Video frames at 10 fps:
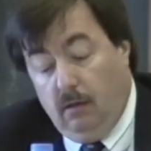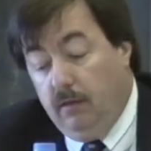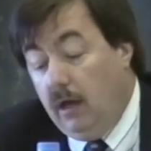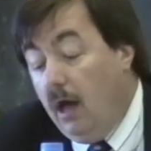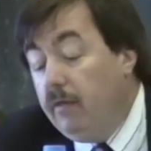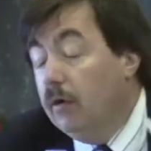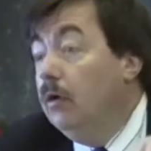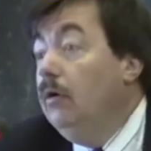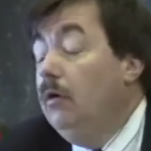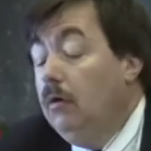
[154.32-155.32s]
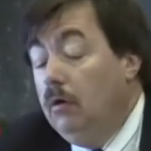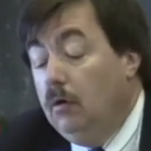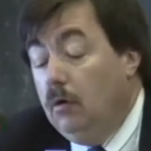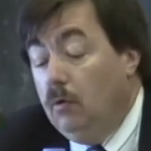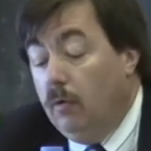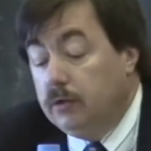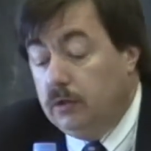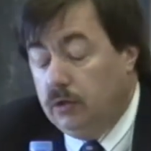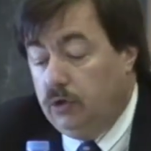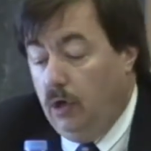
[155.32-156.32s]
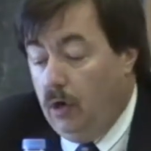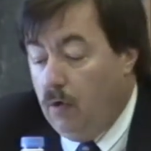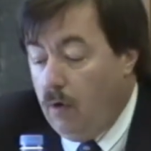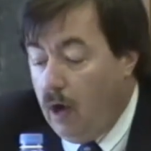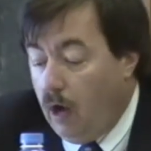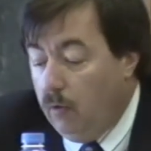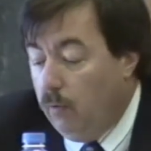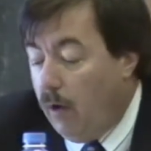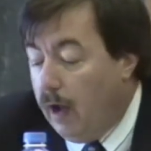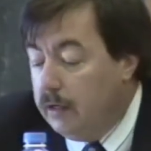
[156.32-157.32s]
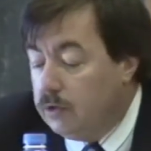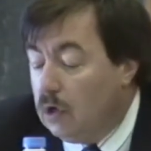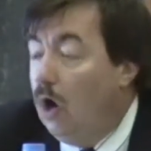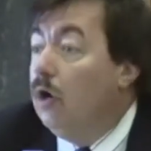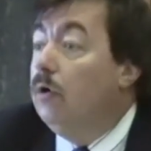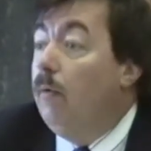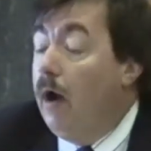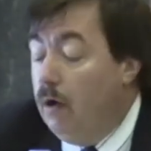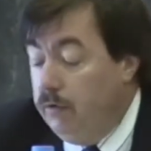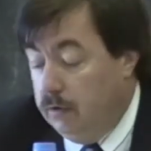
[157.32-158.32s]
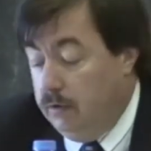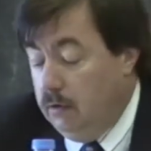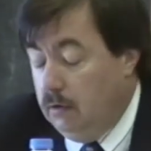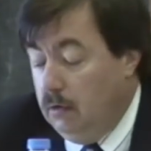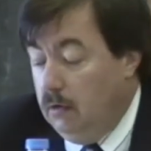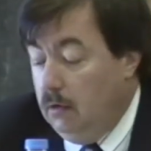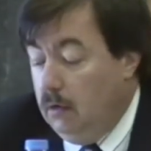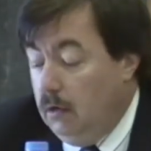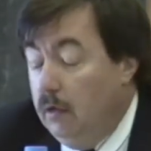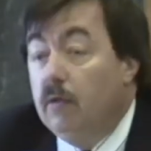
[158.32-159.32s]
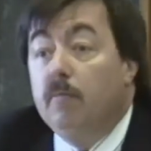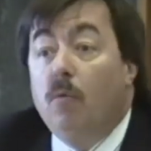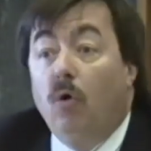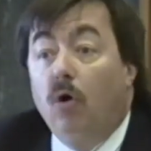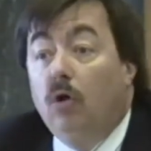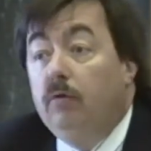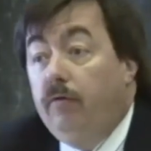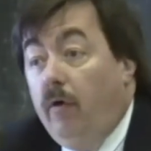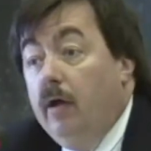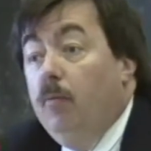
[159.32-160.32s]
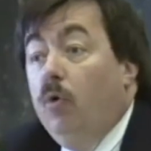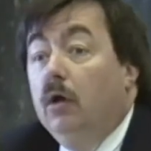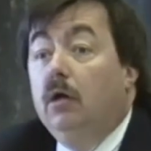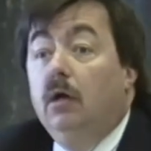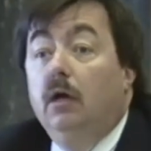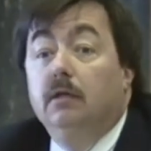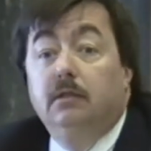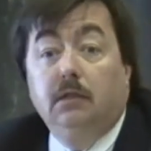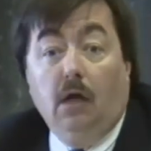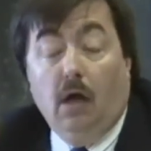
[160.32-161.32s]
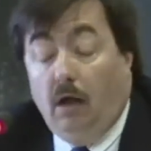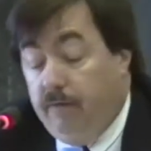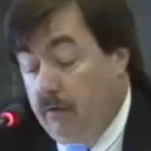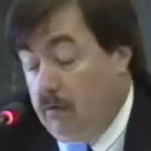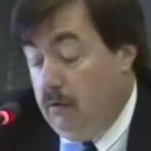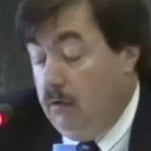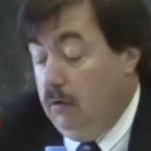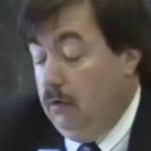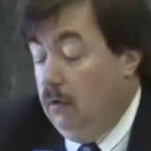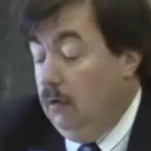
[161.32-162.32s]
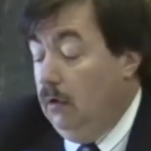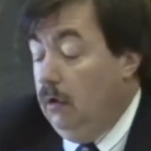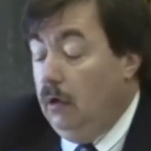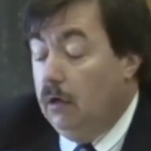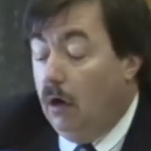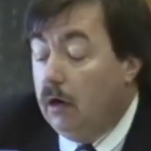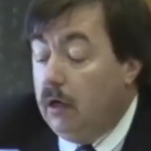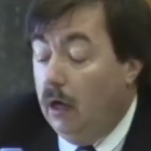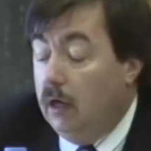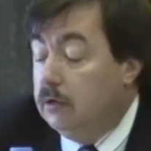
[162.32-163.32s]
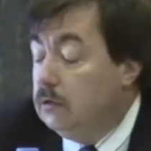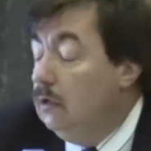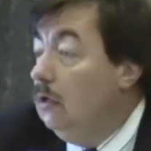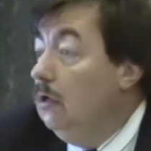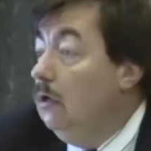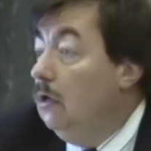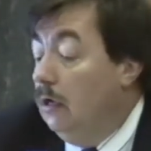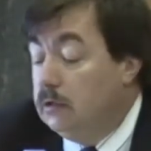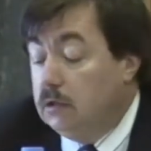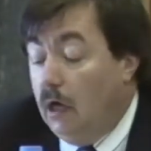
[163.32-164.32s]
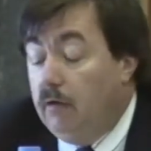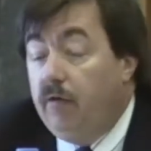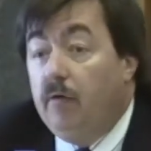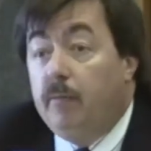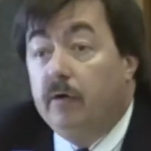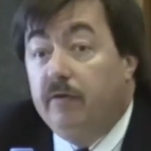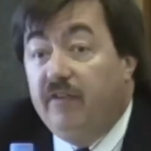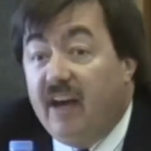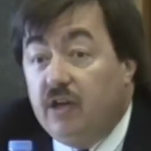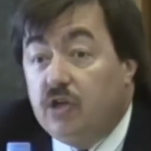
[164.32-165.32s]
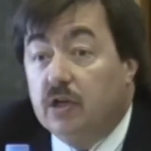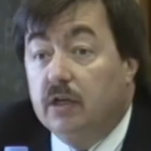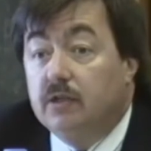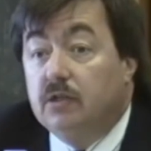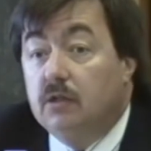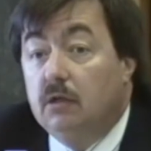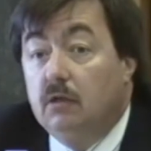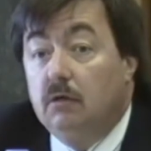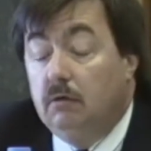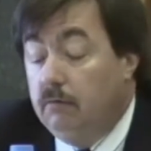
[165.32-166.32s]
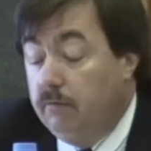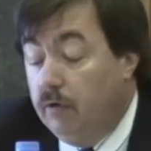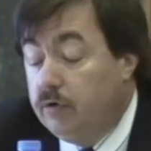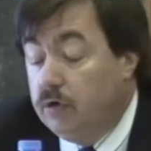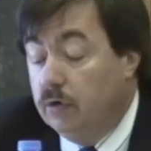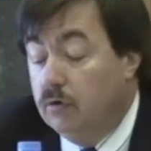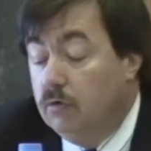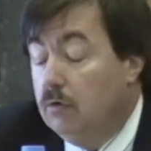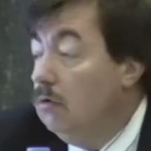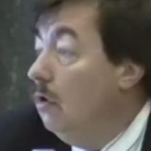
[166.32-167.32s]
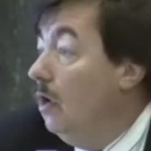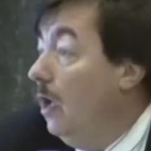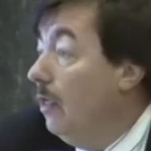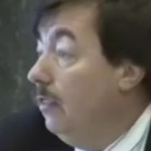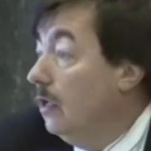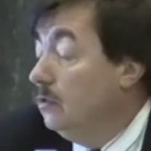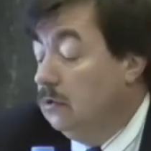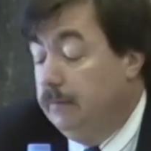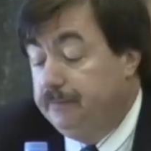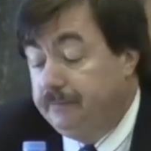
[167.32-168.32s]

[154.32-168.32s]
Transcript: The other was to show how rights are grounded in the moral framework itself. In our case, a self-perfectionist virtue ethics.